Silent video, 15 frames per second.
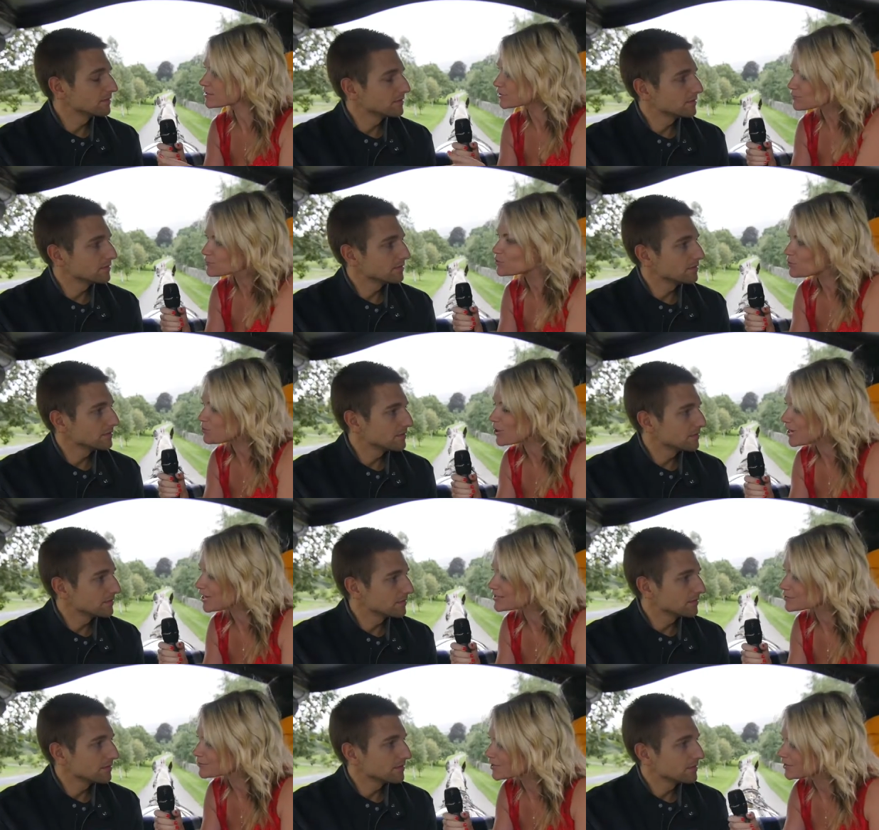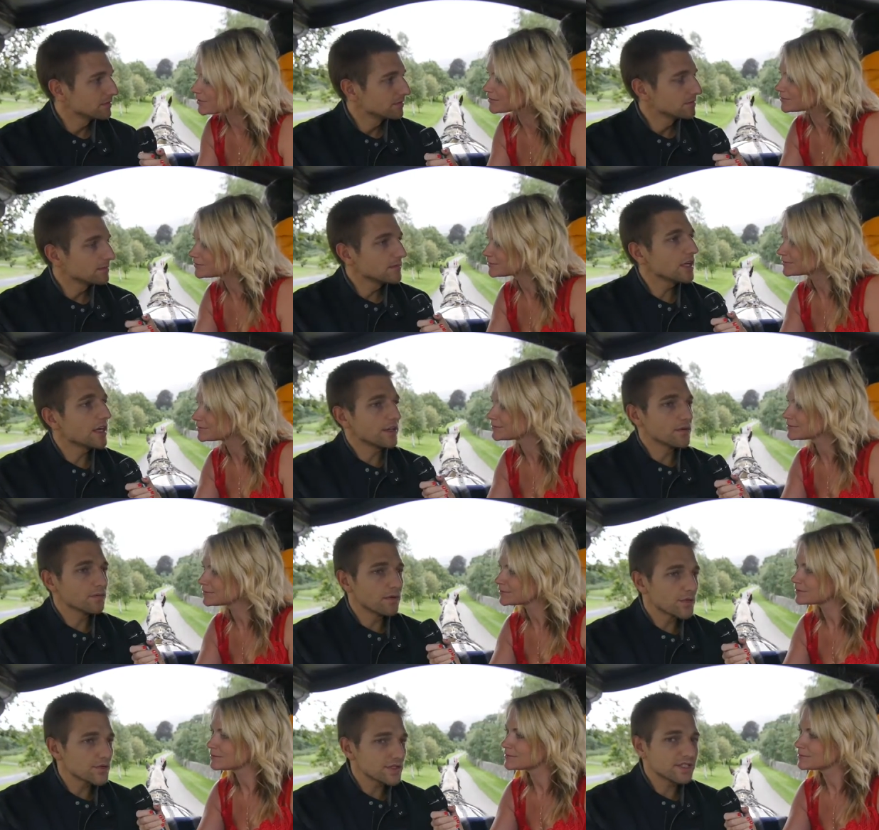Speaker 1: a smaller buy-in as well.
Speaker 2: Yeah, you
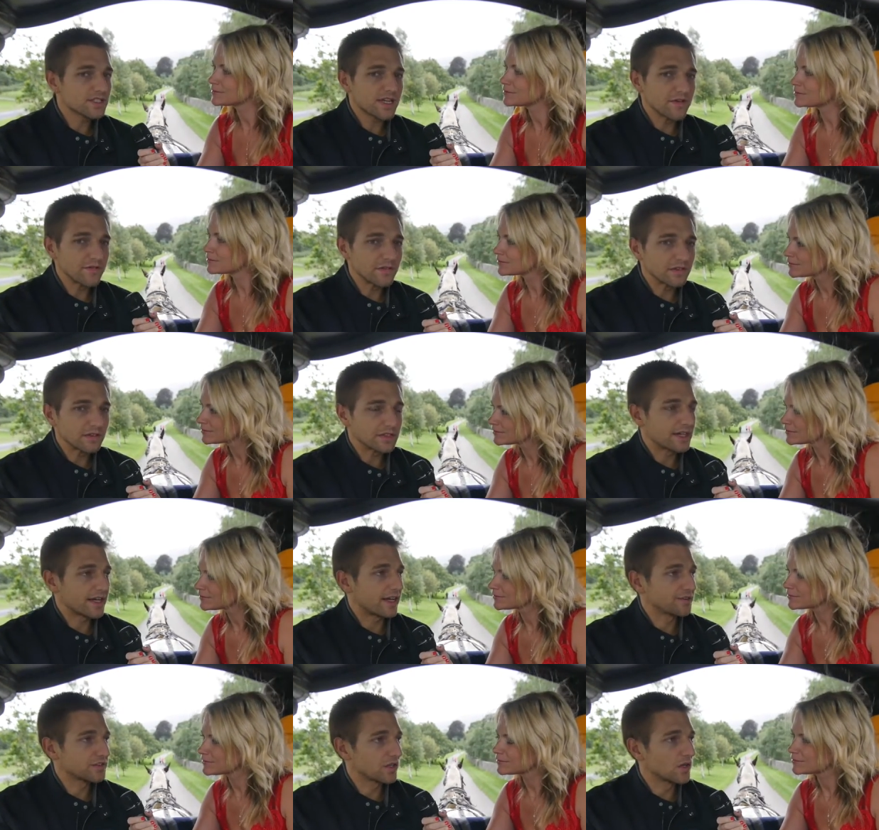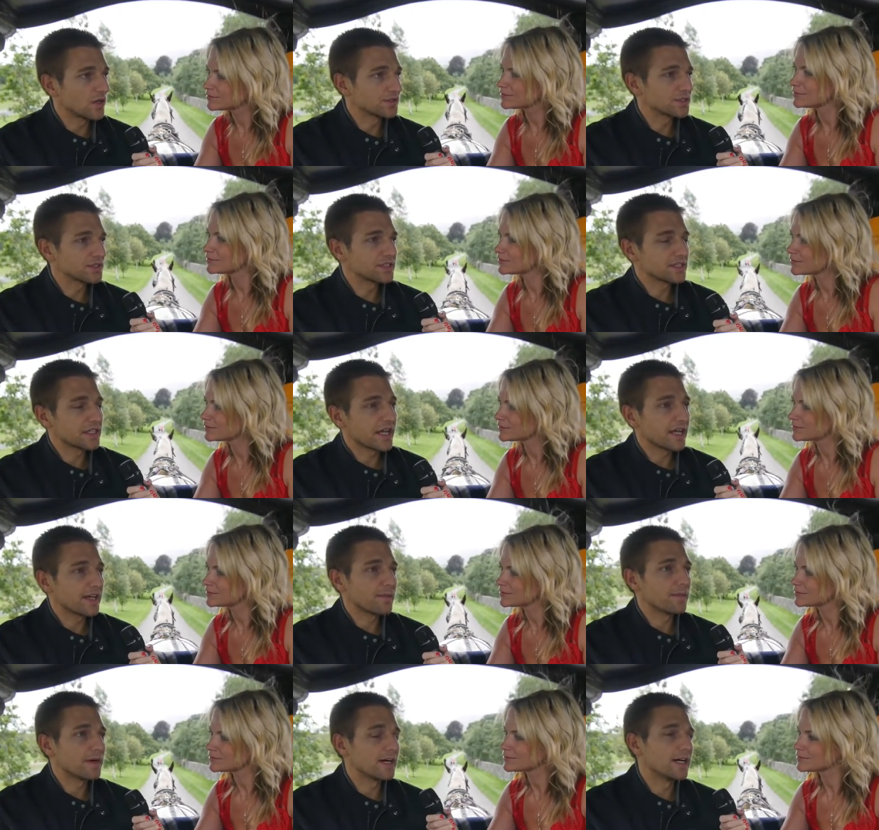most definitely have to alter your game.
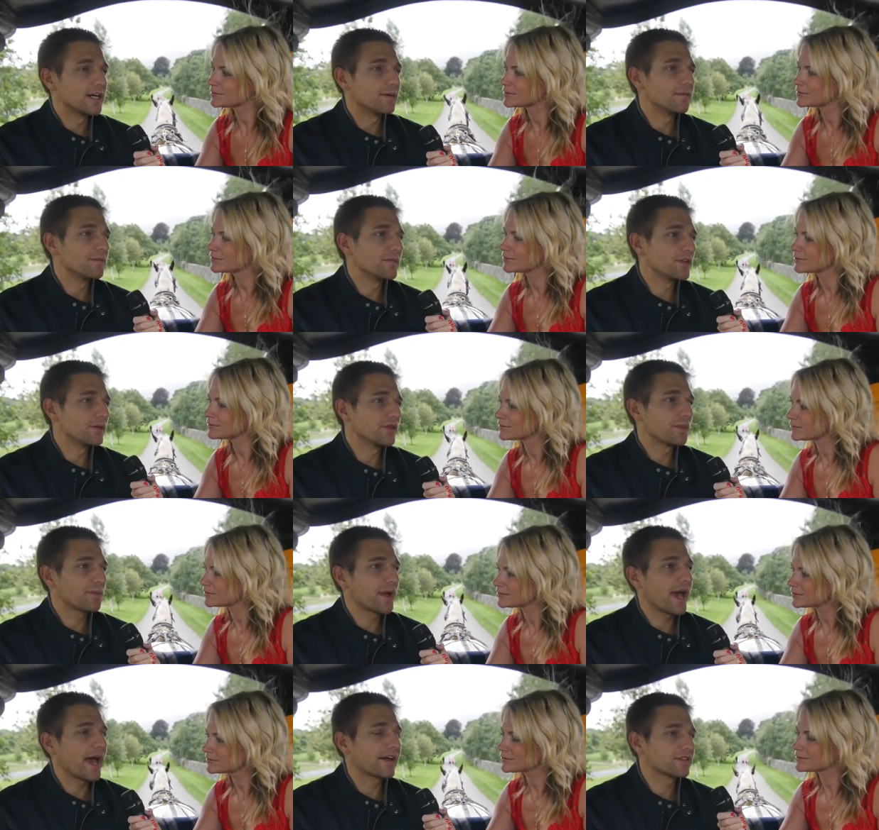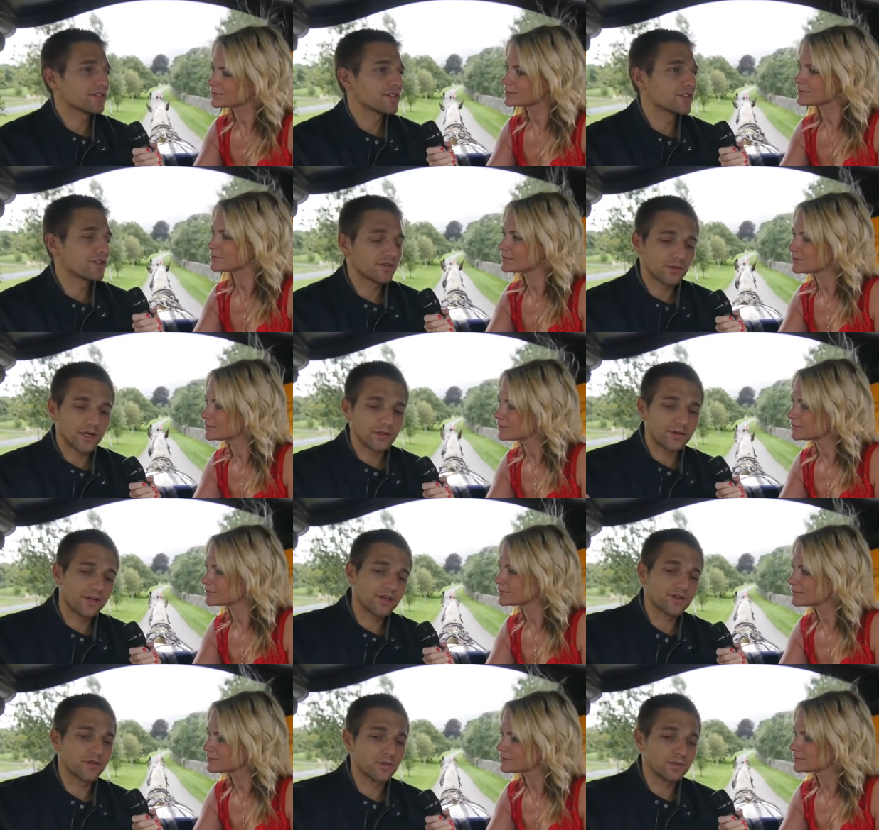Um, you know, the patterns of a
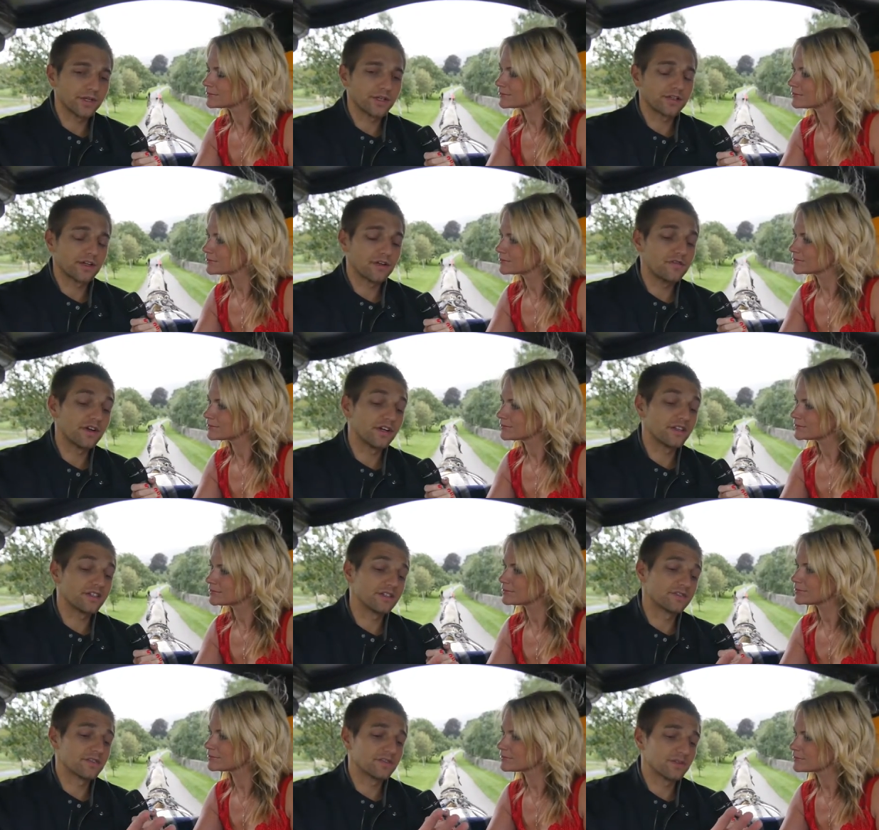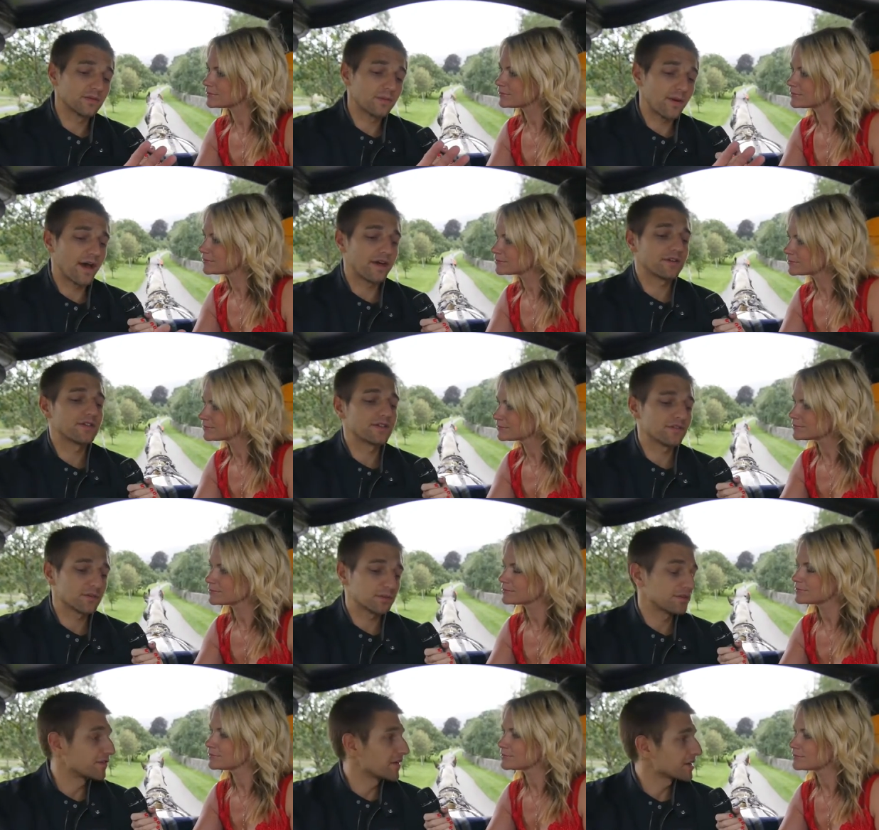recreational player are very different from the patterns of a
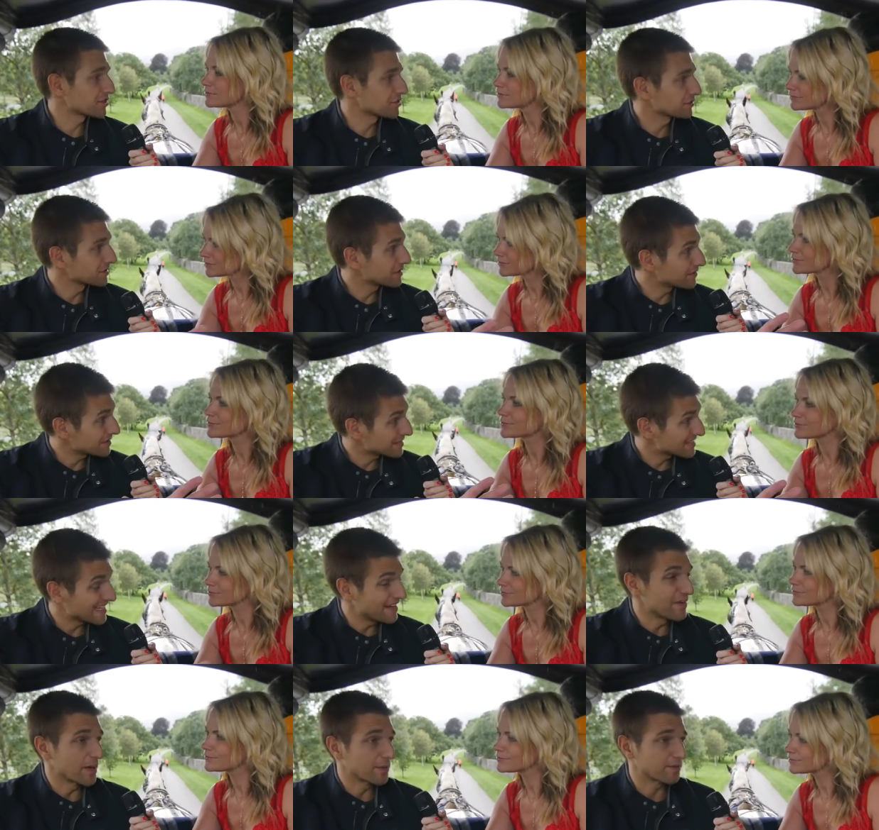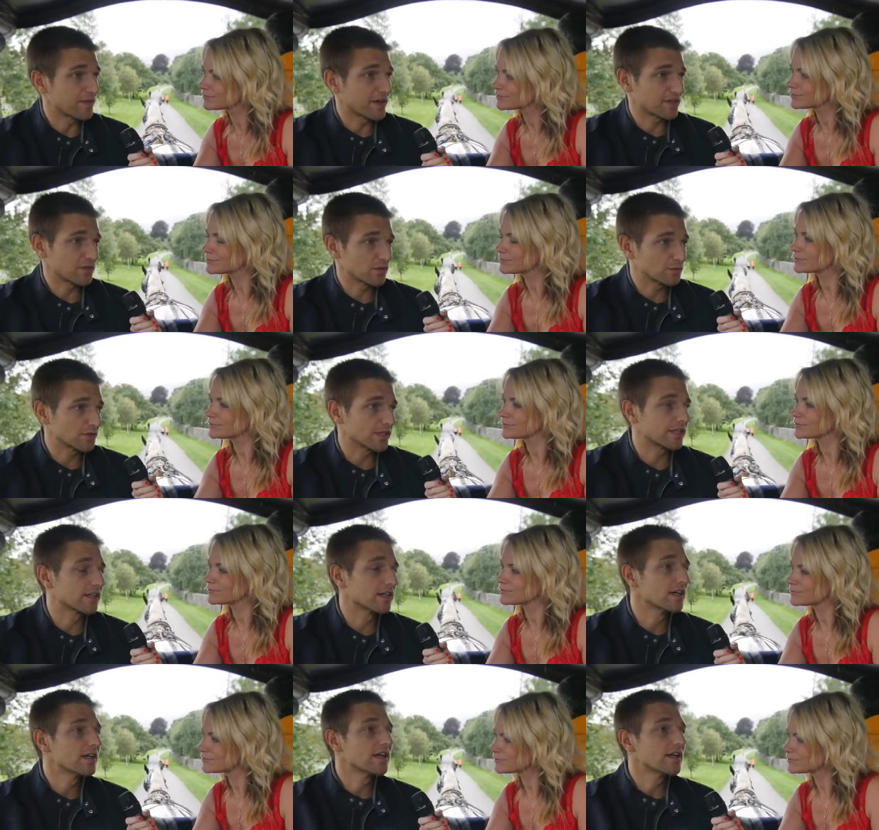professional or even semi-professional player.